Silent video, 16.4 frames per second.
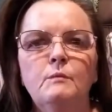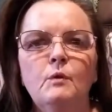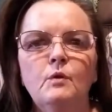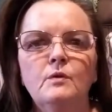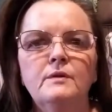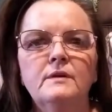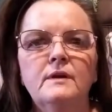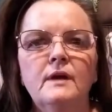
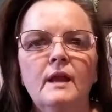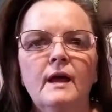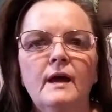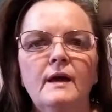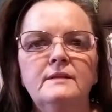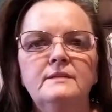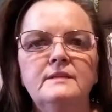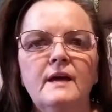more than
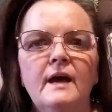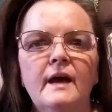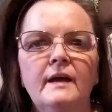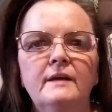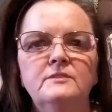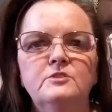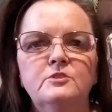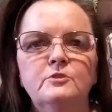glad to
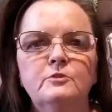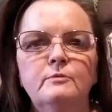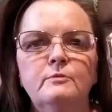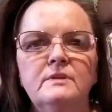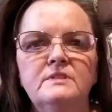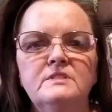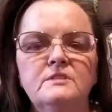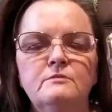answer
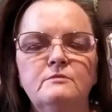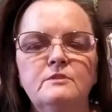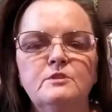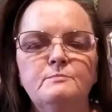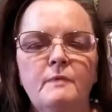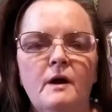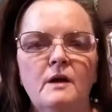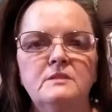you as soon
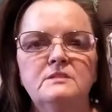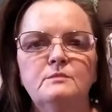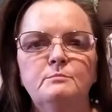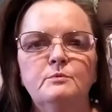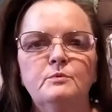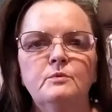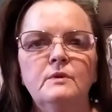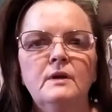as
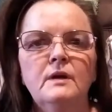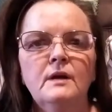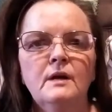possible.